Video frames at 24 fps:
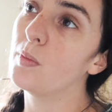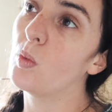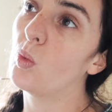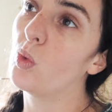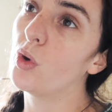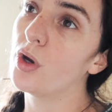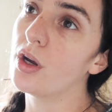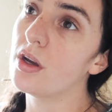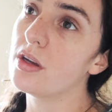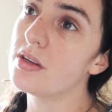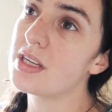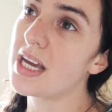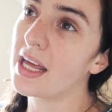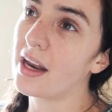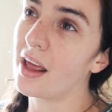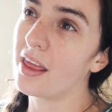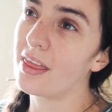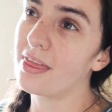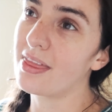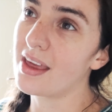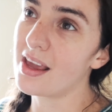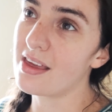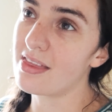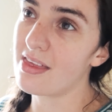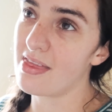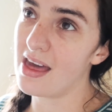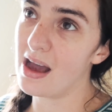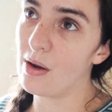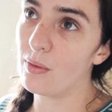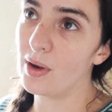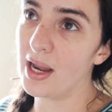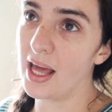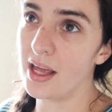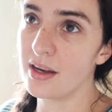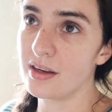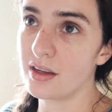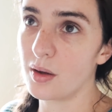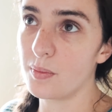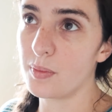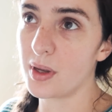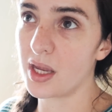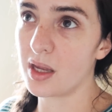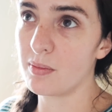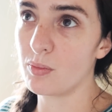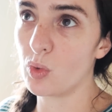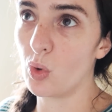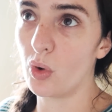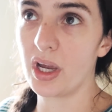wood, and I think that that will end up
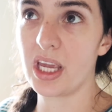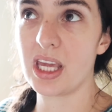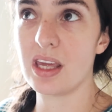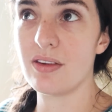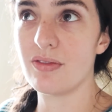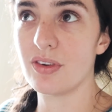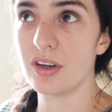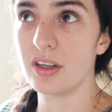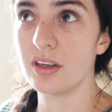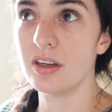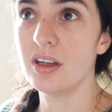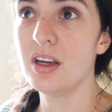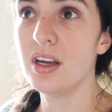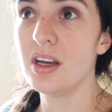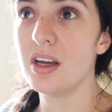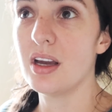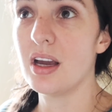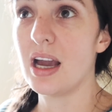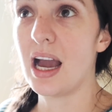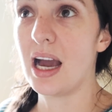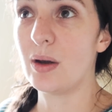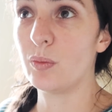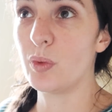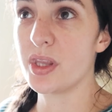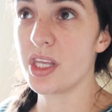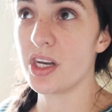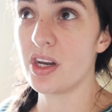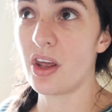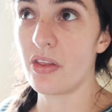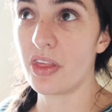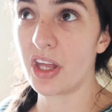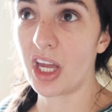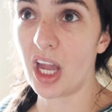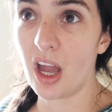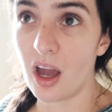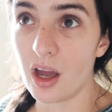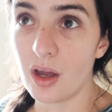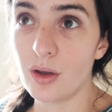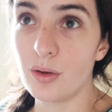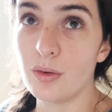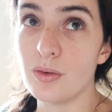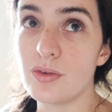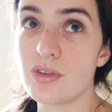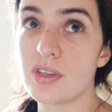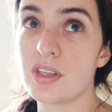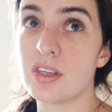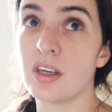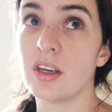being more even. And with another
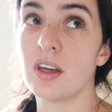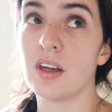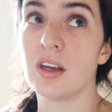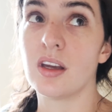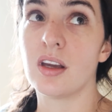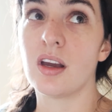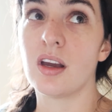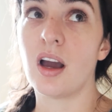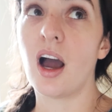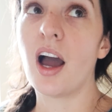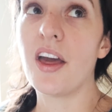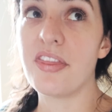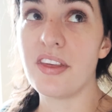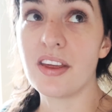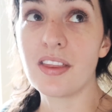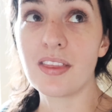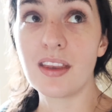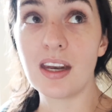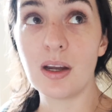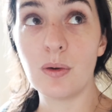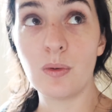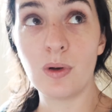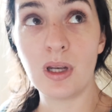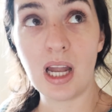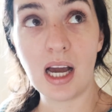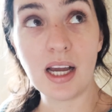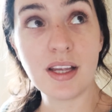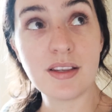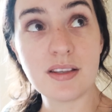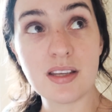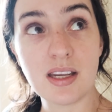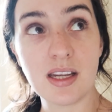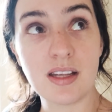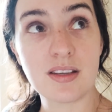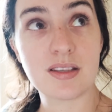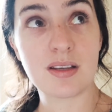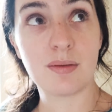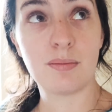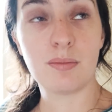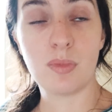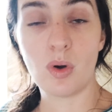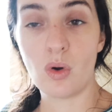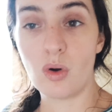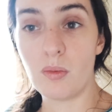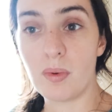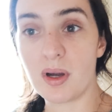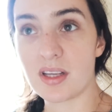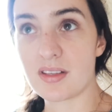coat, I think that it will lighten it some
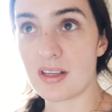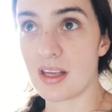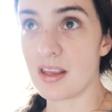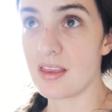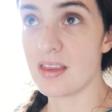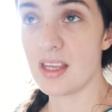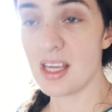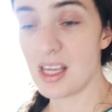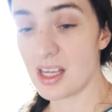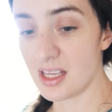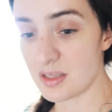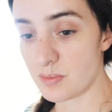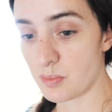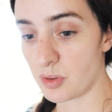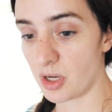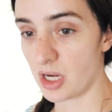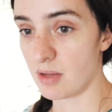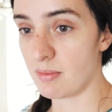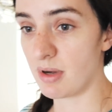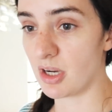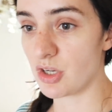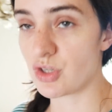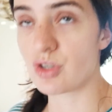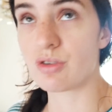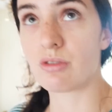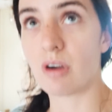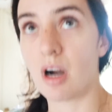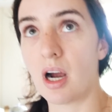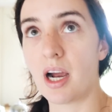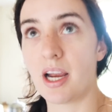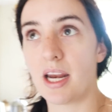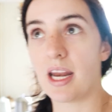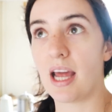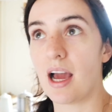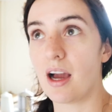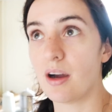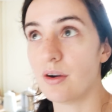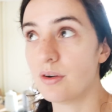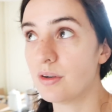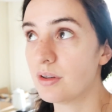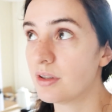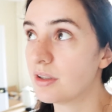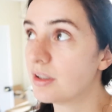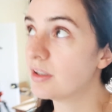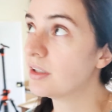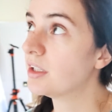more, because I think it's pretty much dry now.